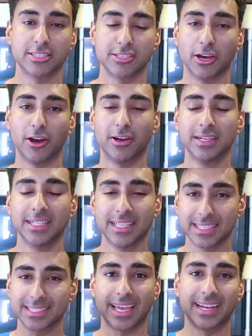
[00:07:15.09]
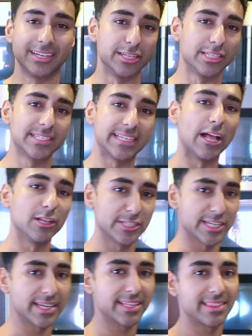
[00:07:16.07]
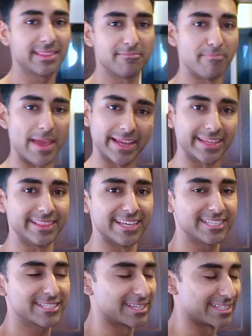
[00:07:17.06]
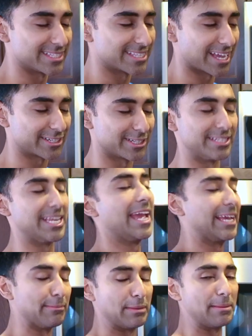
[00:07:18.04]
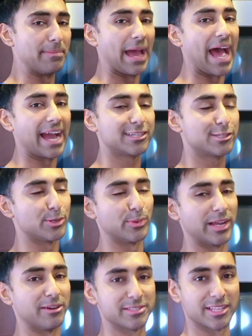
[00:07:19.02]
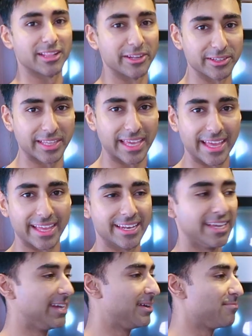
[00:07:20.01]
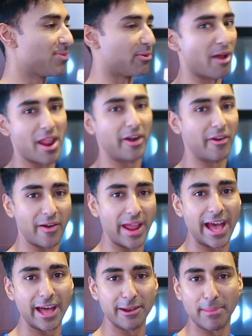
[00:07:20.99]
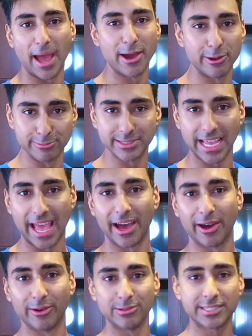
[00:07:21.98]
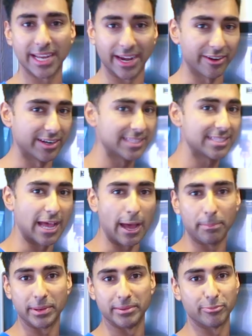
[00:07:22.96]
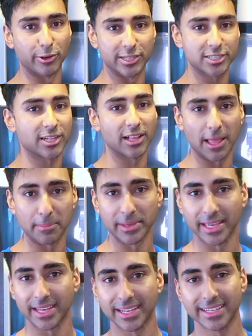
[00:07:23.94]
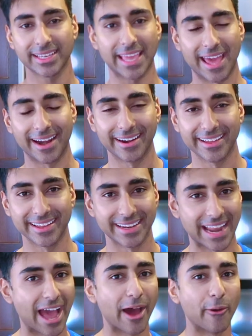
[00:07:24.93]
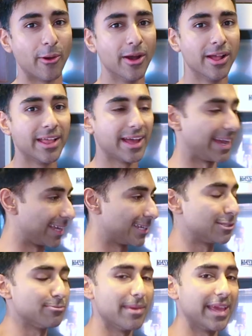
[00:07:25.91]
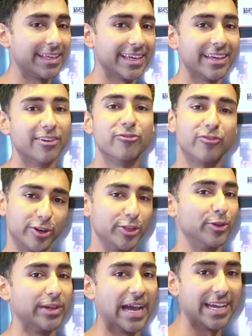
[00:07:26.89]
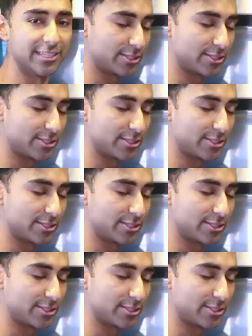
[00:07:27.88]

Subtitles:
So it's kind of nostalgic making this, because it's actually taking me back to when I was a little kid. Running around my hometown, Terrace, up in British Columbia, Canada. Now I get to make it for you guys.